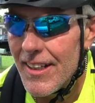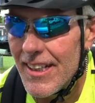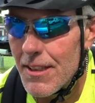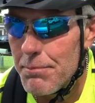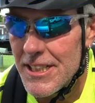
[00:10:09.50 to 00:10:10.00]

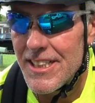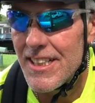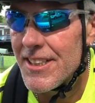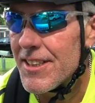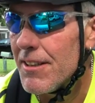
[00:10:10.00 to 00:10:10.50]
in the
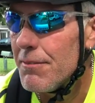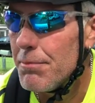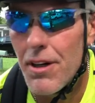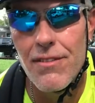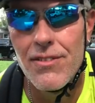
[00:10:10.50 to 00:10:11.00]
busiest
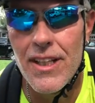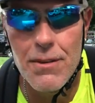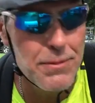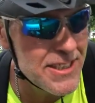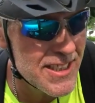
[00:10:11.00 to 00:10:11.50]
part of, in
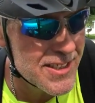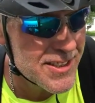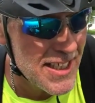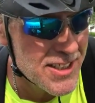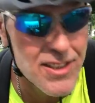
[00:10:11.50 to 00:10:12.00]
the
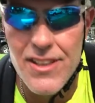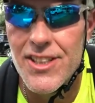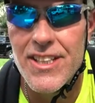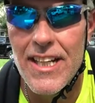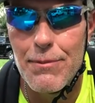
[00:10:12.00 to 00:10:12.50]
busiest section of the
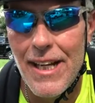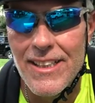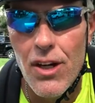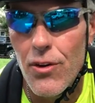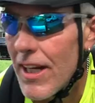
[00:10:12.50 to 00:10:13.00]
city, but I
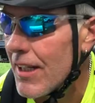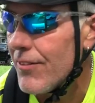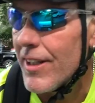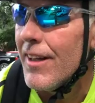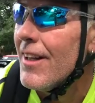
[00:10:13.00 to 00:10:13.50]
don't. I
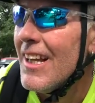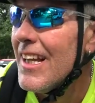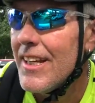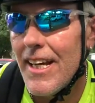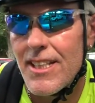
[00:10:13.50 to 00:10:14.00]
live in a
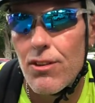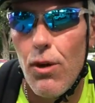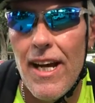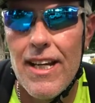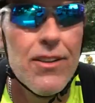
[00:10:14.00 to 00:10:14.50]
nice,
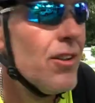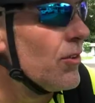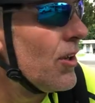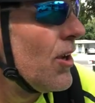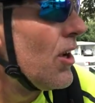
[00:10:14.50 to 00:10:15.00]
quiet
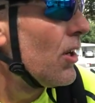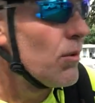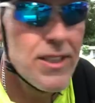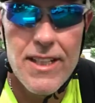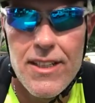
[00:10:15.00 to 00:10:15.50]

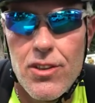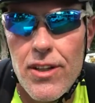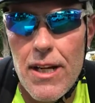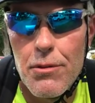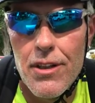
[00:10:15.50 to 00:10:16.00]
residential
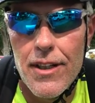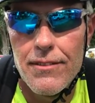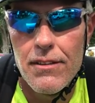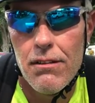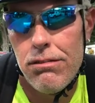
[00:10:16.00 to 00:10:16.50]
neighborhood.
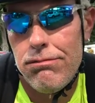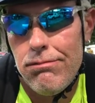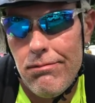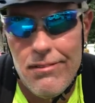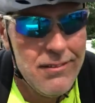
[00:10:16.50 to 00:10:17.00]

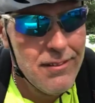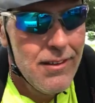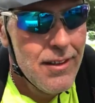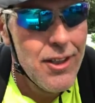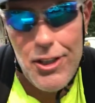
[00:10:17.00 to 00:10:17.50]

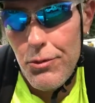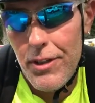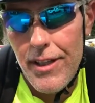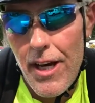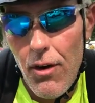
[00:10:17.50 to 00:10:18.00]
You
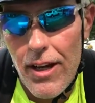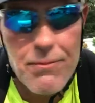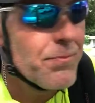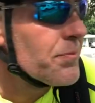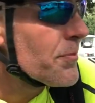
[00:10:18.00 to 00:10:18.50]
wouldn't know it.
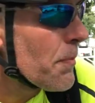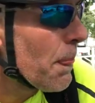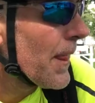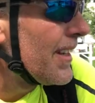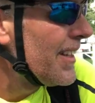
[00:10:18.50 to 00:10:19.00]

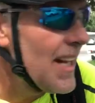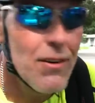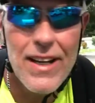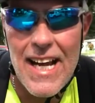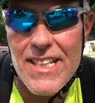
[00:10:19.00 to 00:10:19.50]

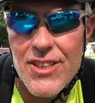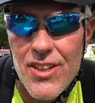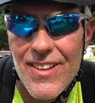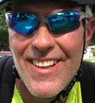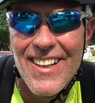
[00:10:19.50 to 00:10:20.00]
Anyway, guys,
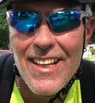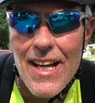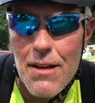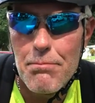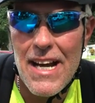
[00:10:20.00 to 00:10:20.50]

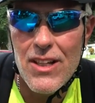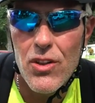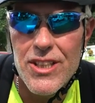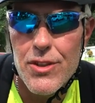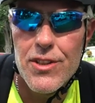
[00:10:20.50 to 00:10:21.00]
I'm
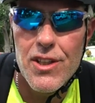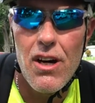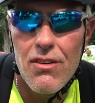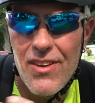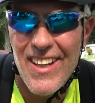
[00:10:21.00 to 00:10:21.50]
Michael. This is
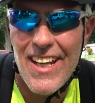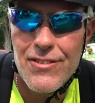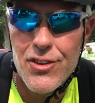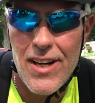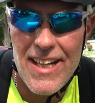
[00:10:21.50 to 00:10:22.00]
Resolve
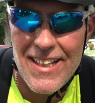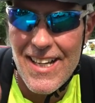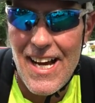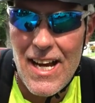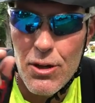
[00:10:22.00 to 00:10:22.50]
Life Training.
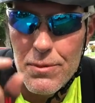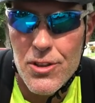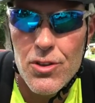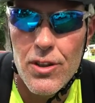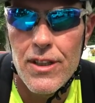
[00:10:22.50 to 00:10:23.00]
I hope you
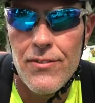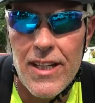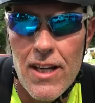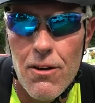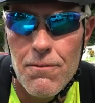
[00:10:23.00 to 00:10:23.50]
enjoyed the
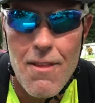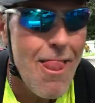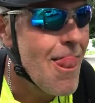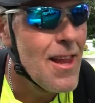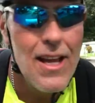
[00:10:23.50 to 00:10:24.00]
video.
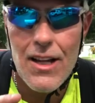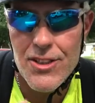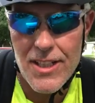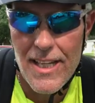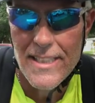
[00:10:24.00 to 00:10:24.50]
I'll
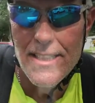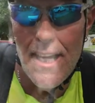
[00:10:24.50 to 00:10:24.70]
see you next